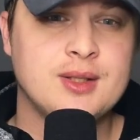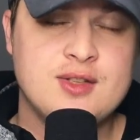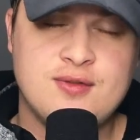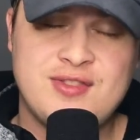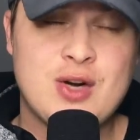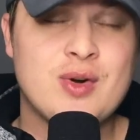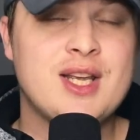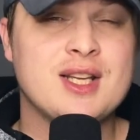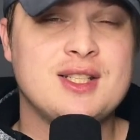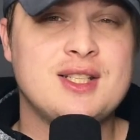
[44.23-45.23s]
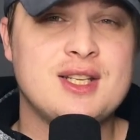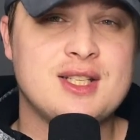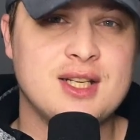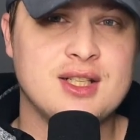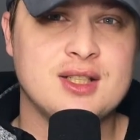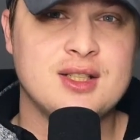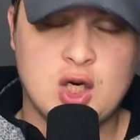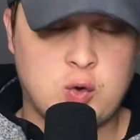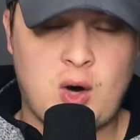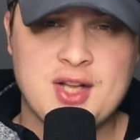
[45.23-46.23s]
is very consistent
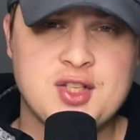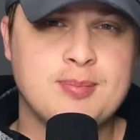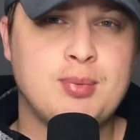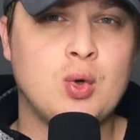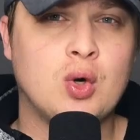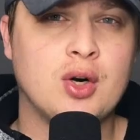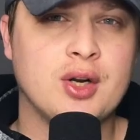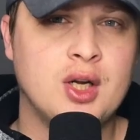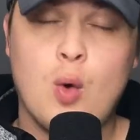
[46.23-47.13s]
across the board